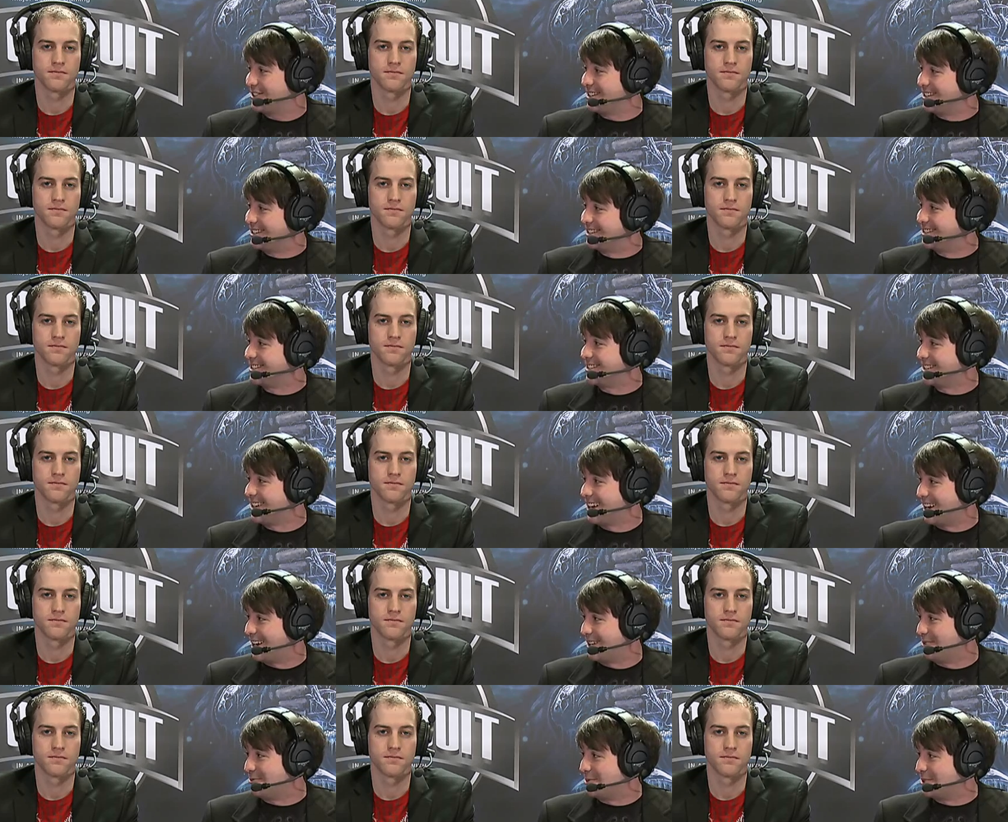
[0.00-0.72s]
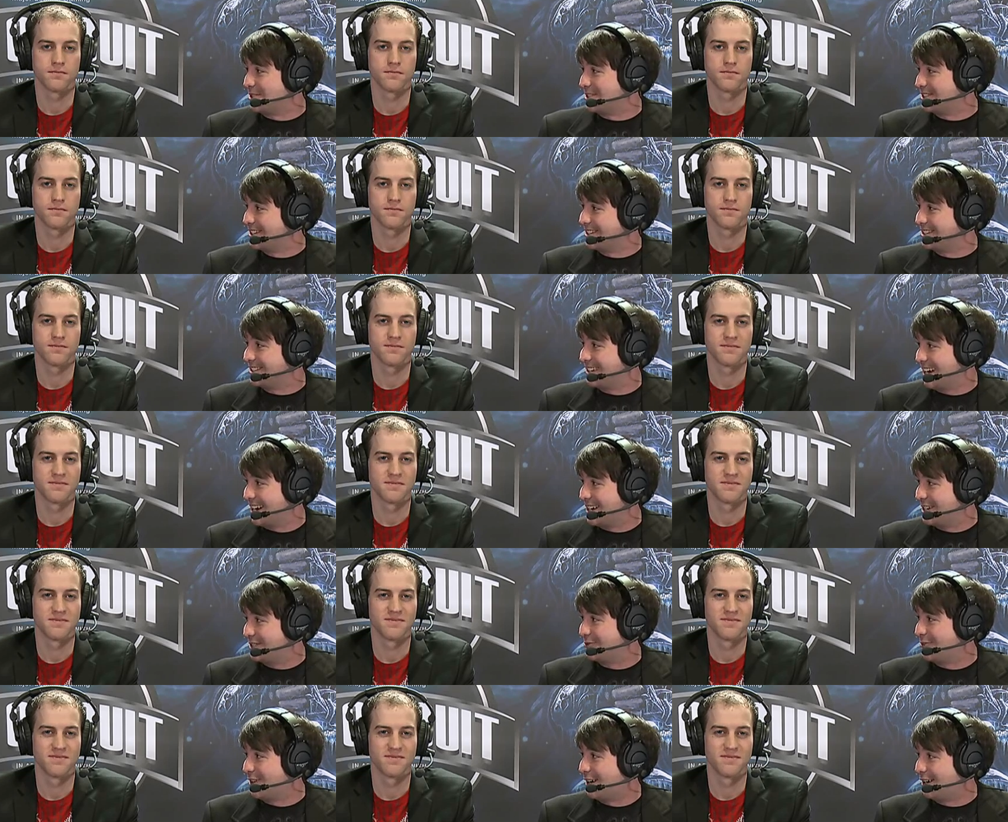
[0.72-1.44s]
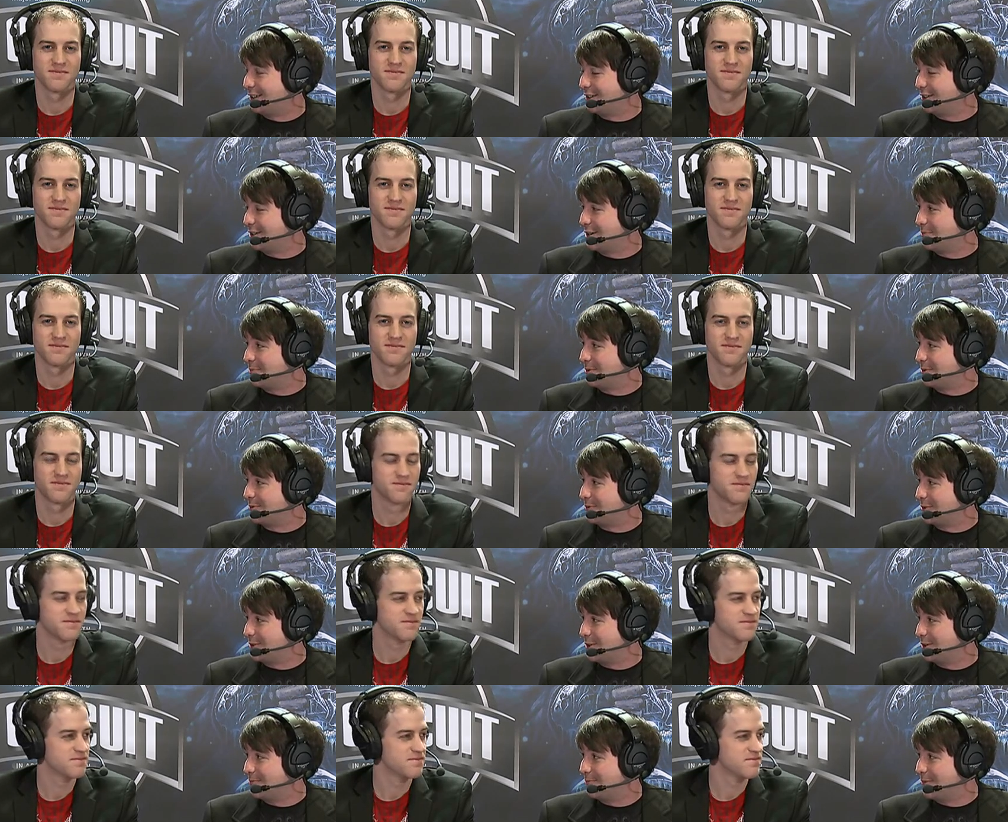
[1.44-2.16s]
Speaker 1: insane once these gates finally open
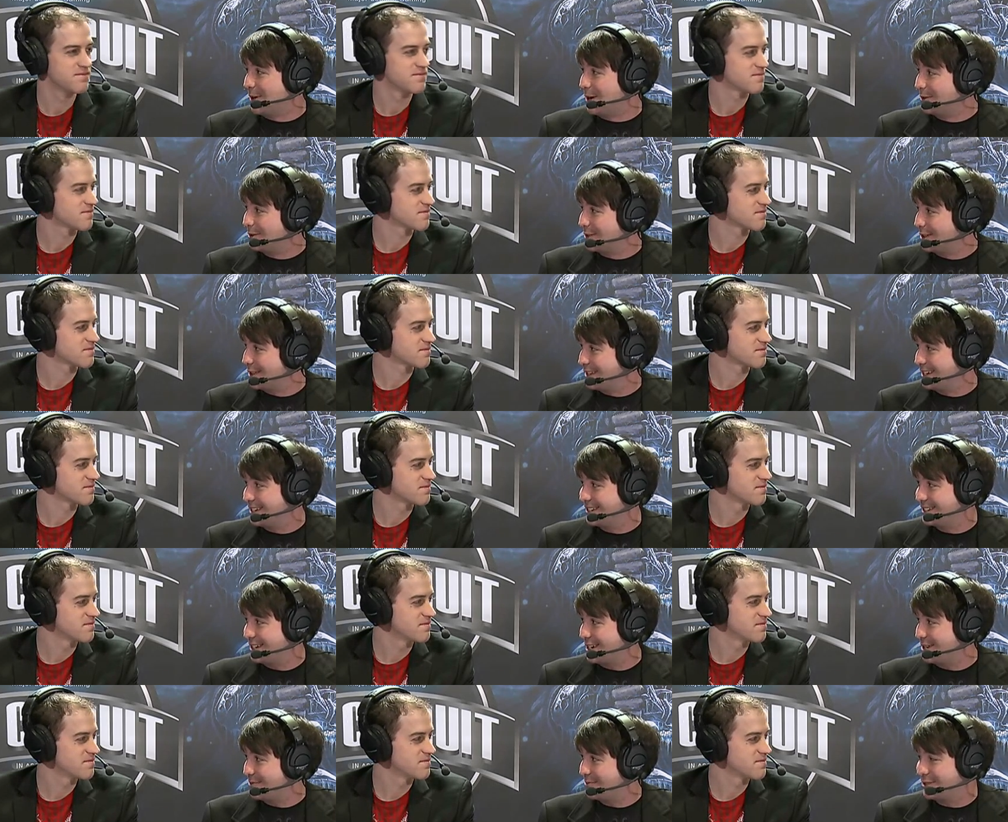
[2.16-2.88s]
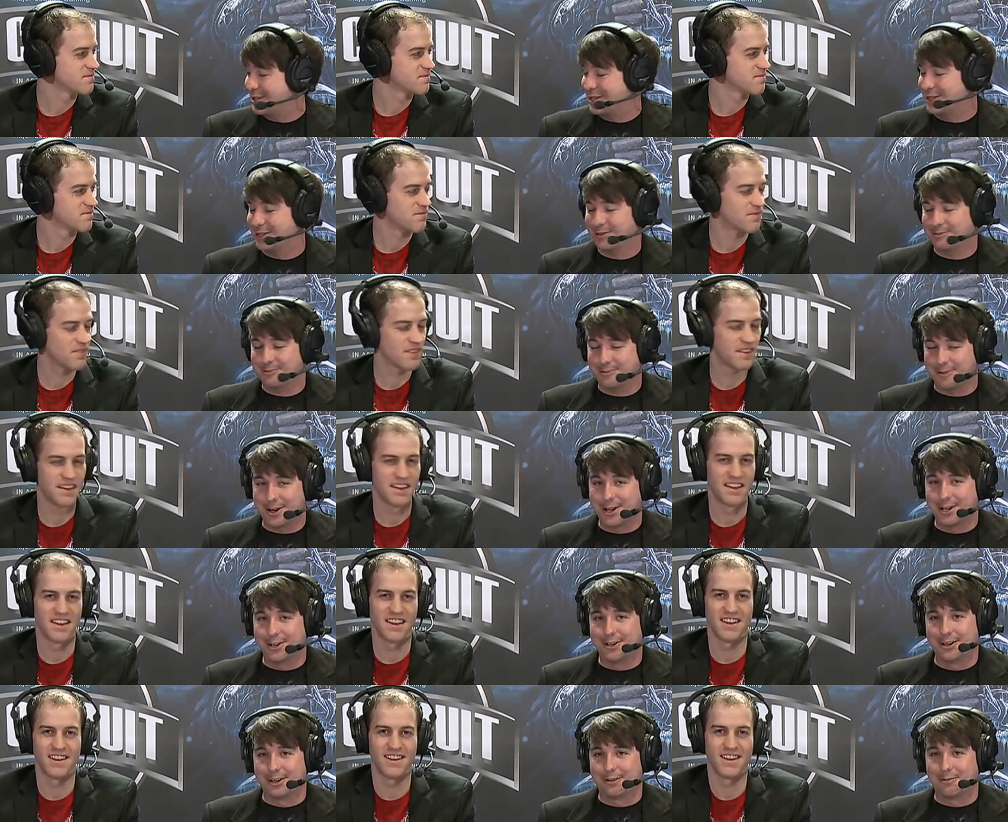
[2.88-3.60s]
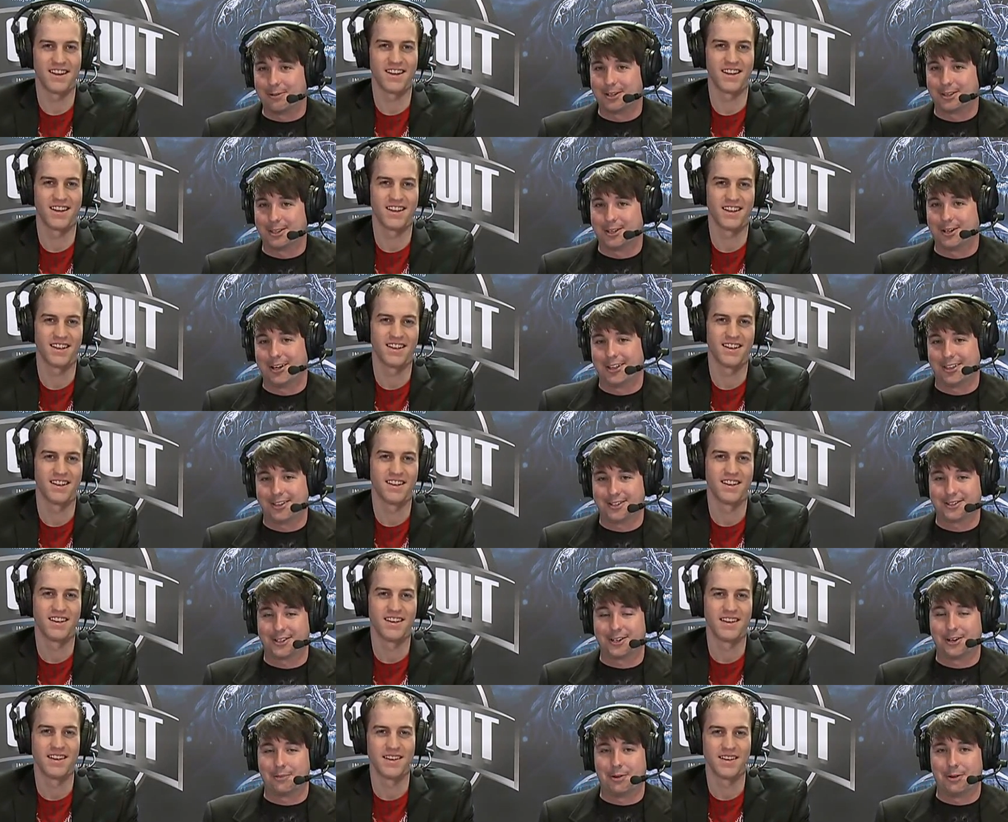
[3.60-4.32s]
for both of these teams. Just wondering what the other's
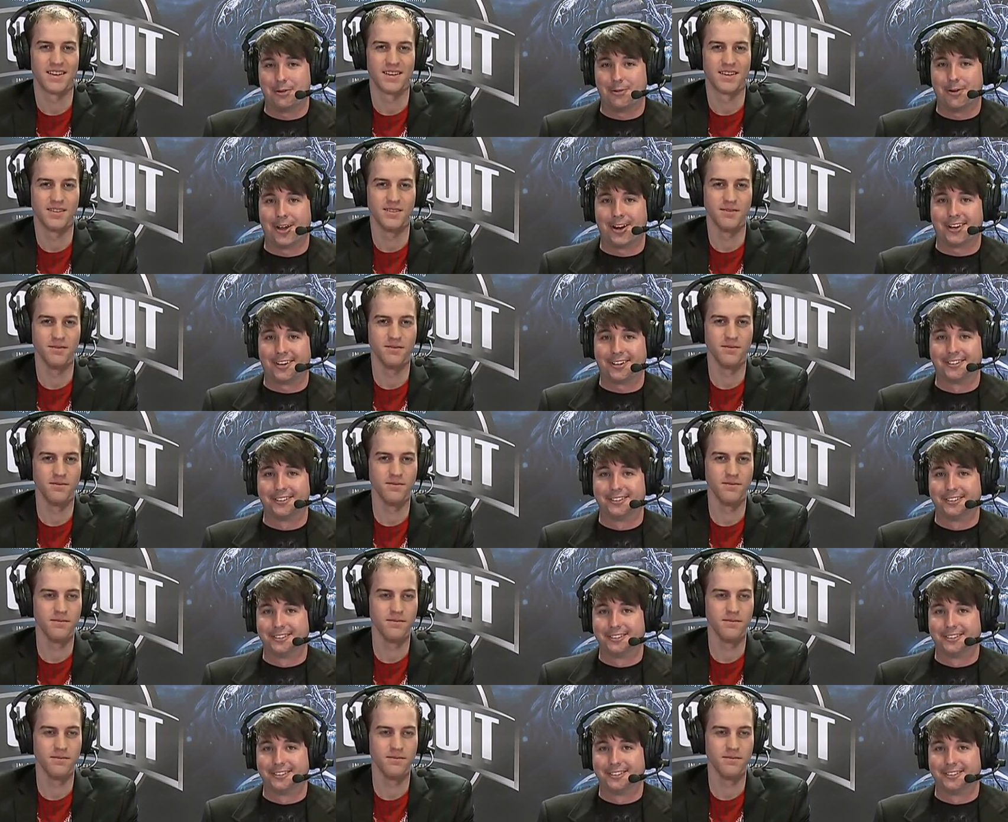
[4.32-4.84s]
going to be running.